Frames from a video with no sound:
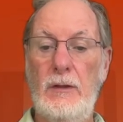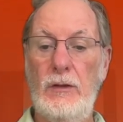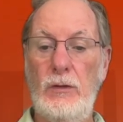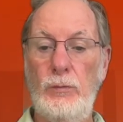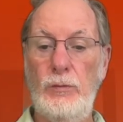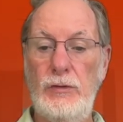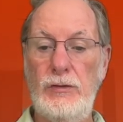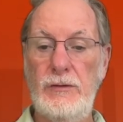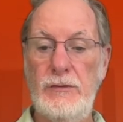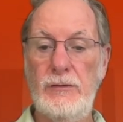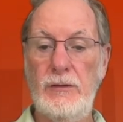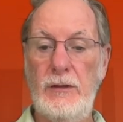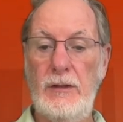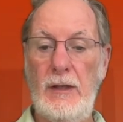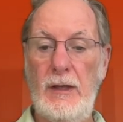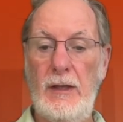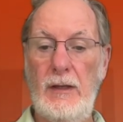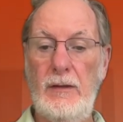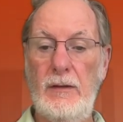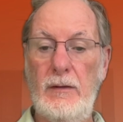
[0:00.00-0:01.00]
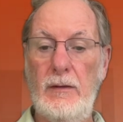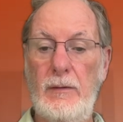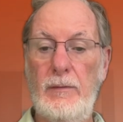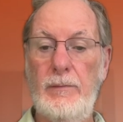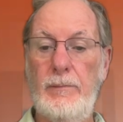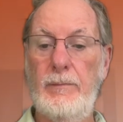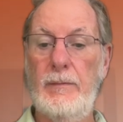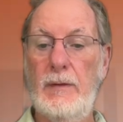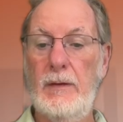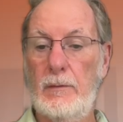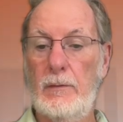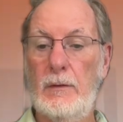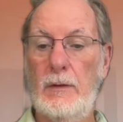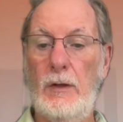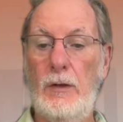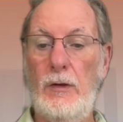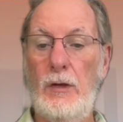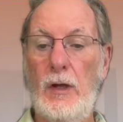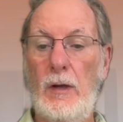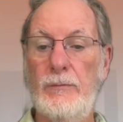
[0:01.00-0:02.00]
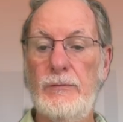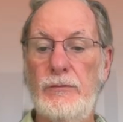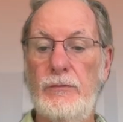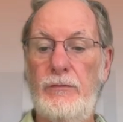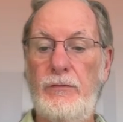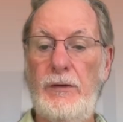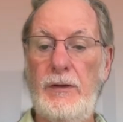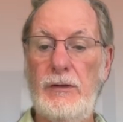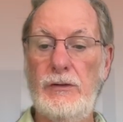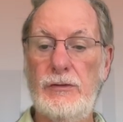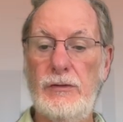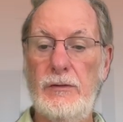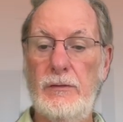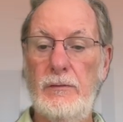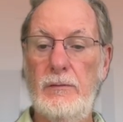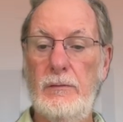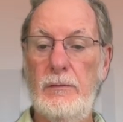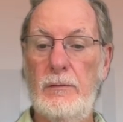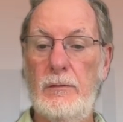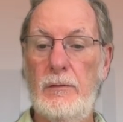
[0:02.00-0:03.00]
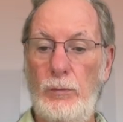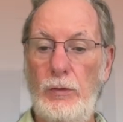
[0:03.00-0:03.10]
which is again an observation.